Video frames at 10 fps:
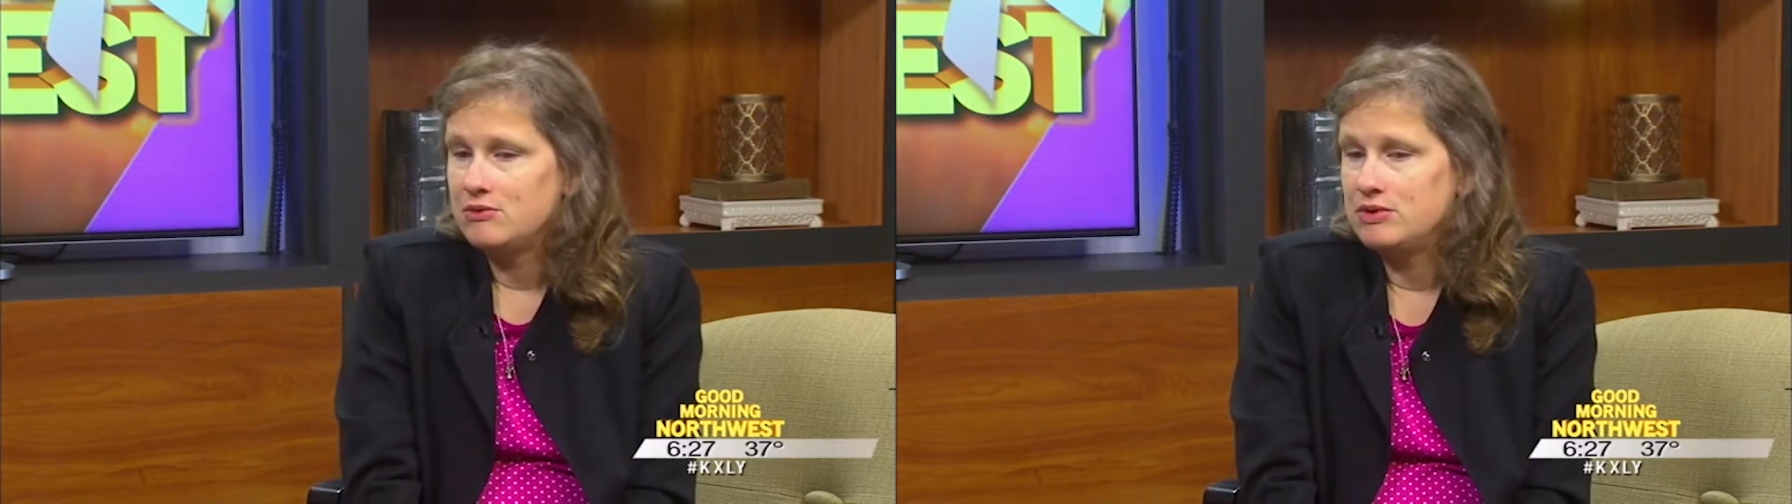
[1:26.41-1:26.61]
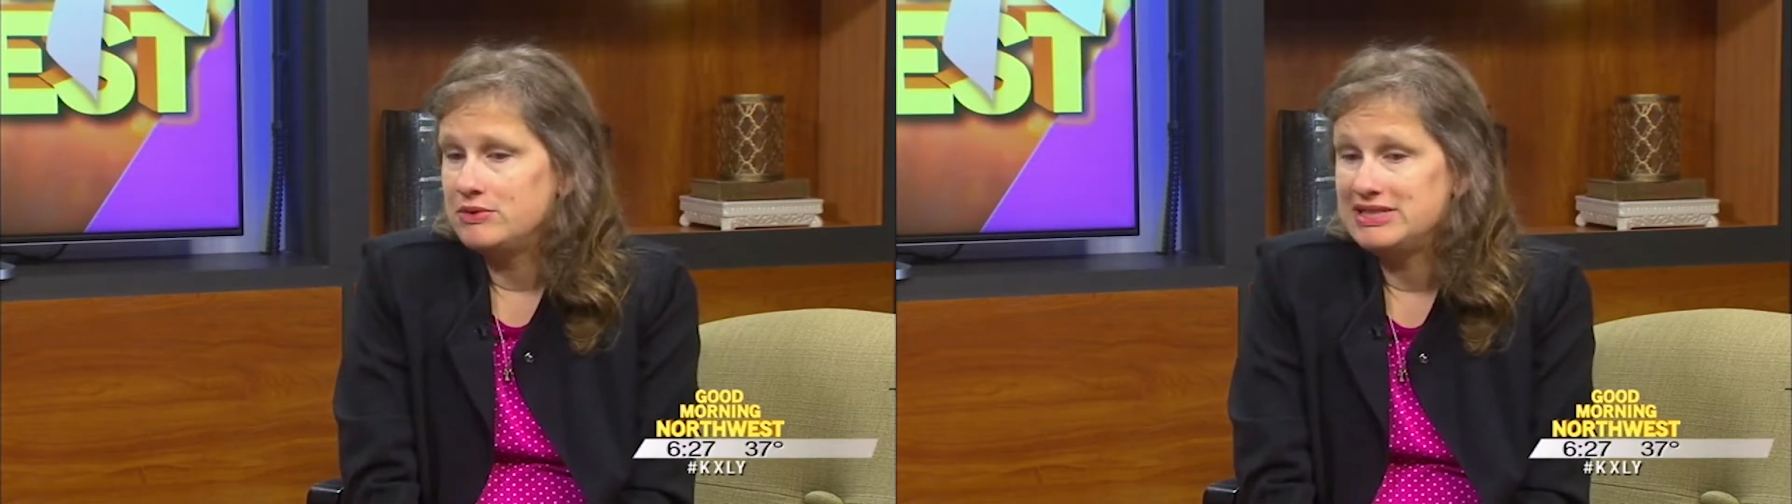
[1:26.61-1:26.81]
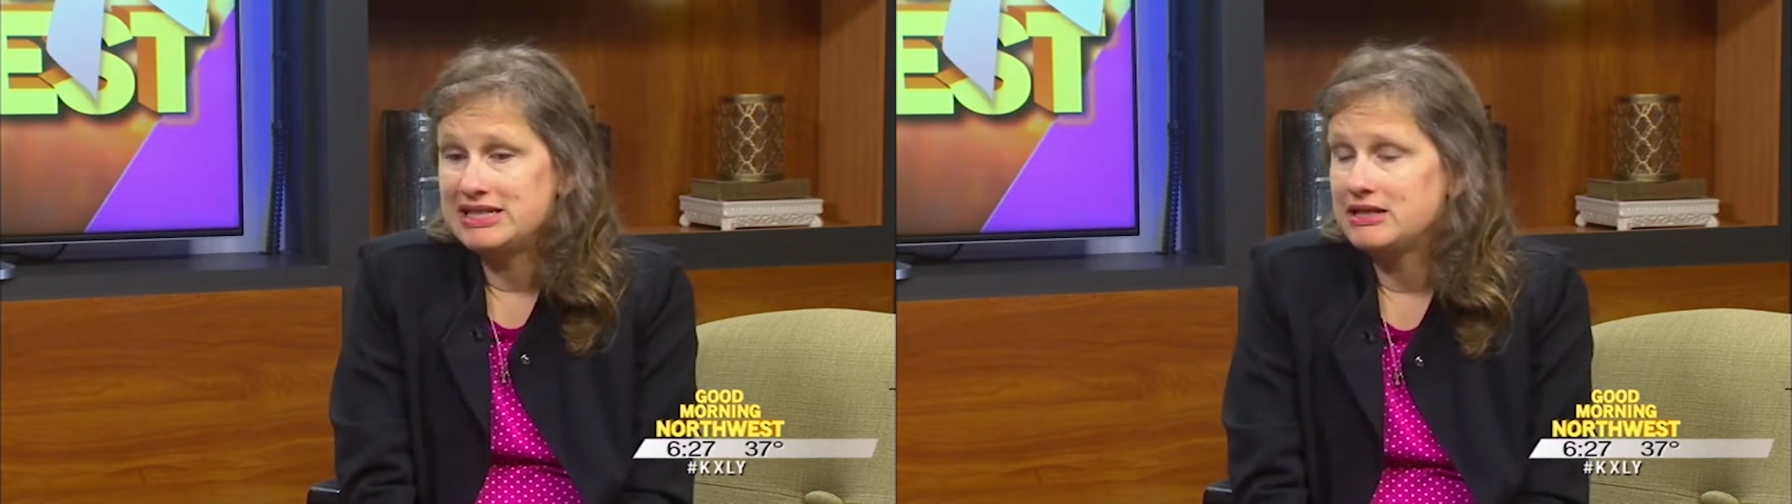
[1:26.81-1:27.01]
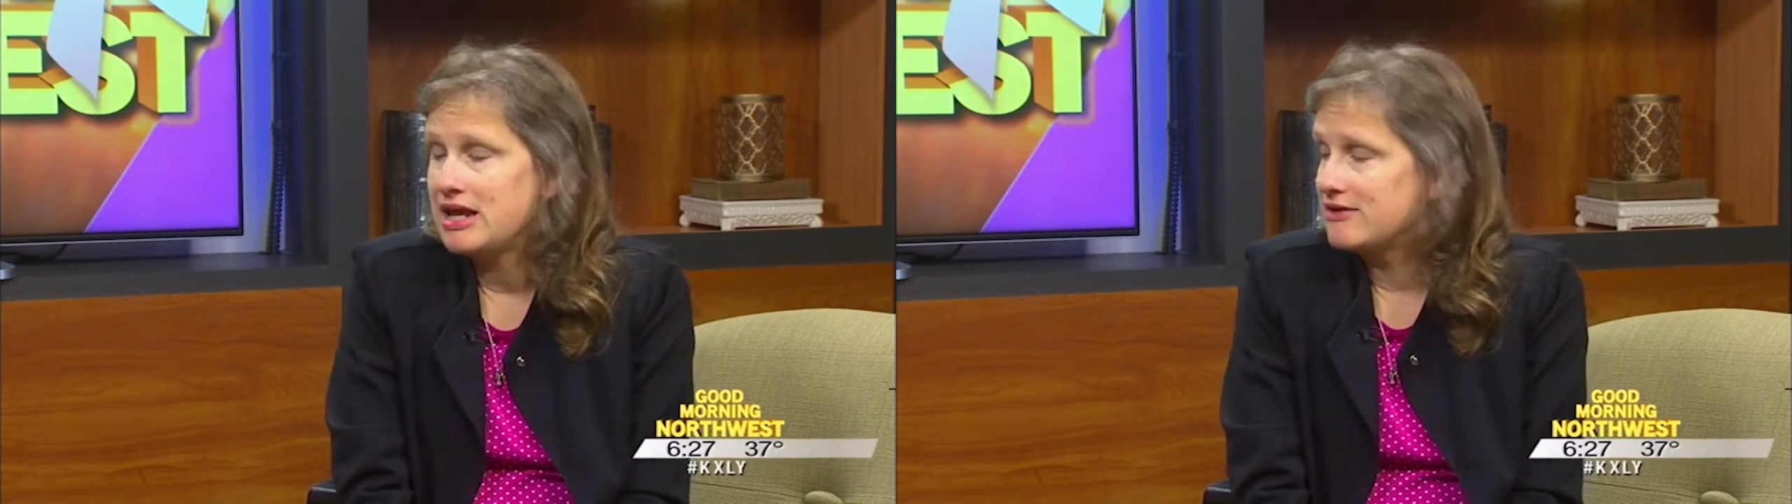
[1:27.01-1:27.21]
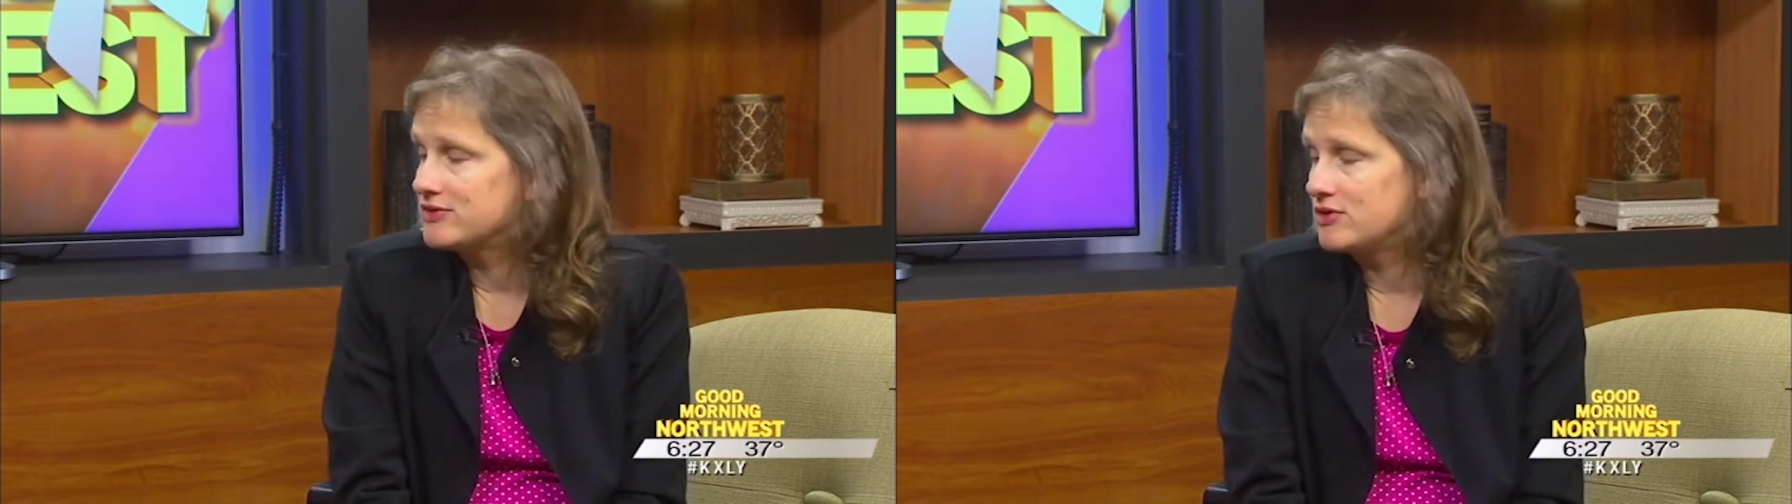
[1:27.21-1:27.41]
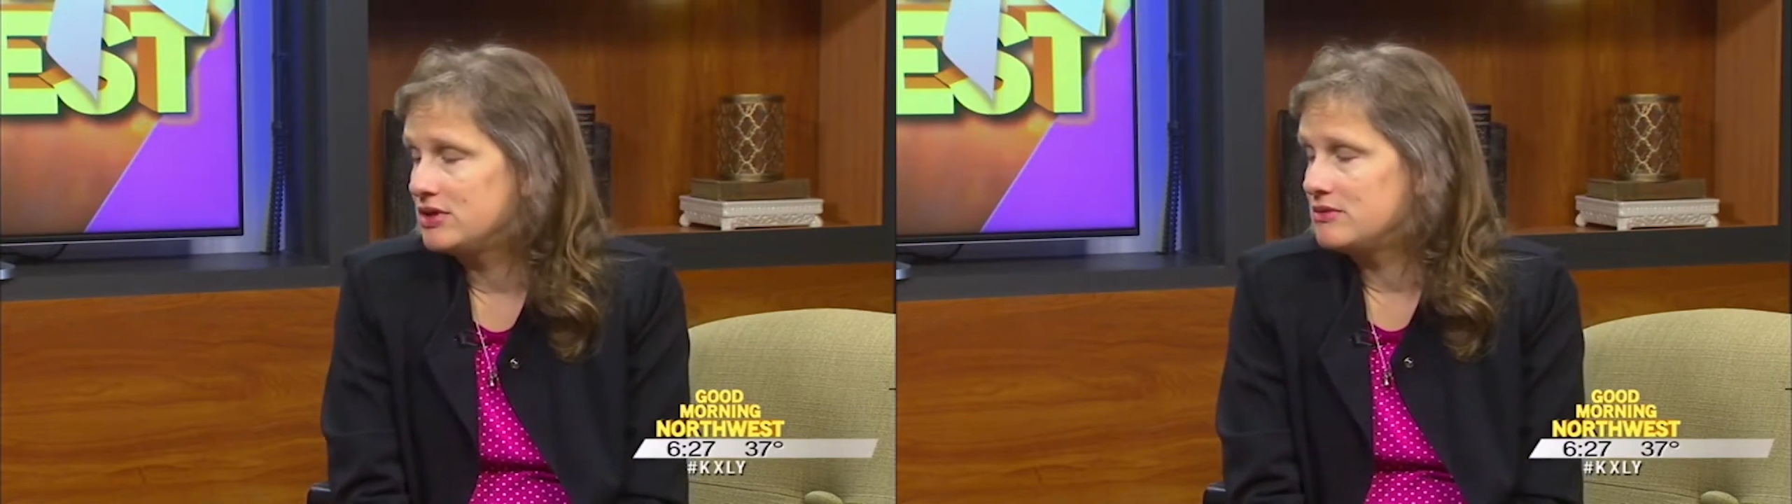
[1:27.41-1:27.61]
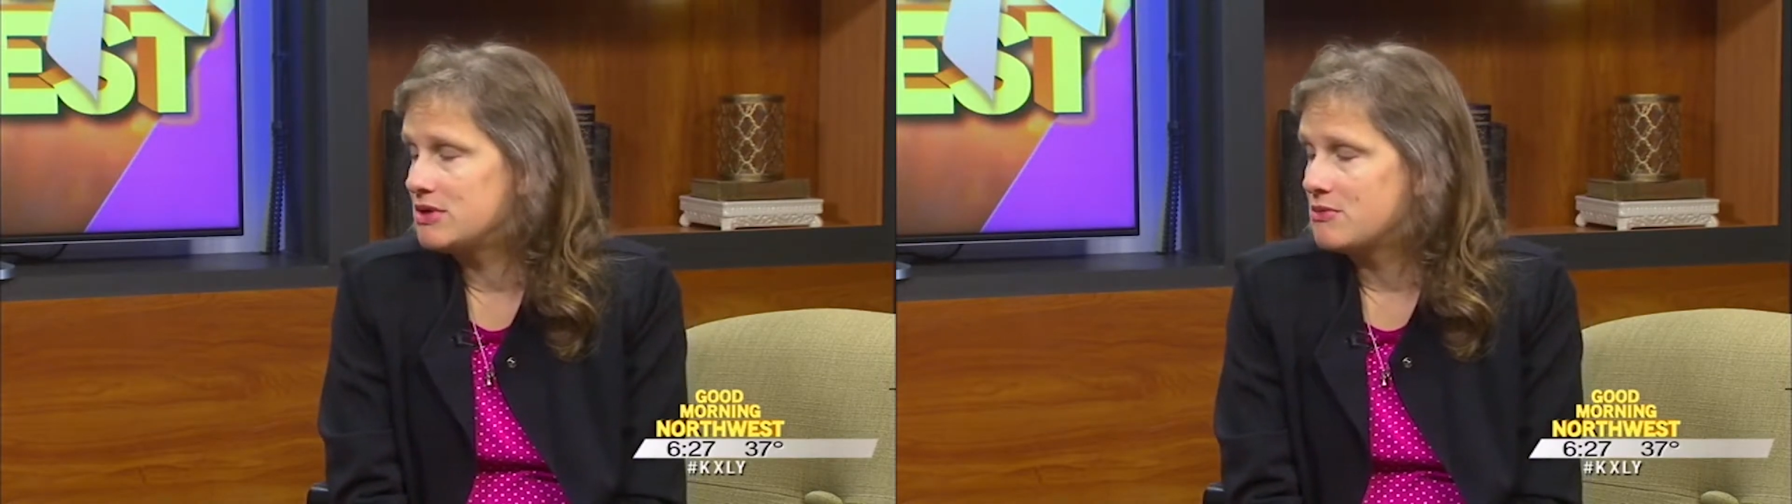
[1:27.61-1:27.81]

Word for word: when we didn't have screening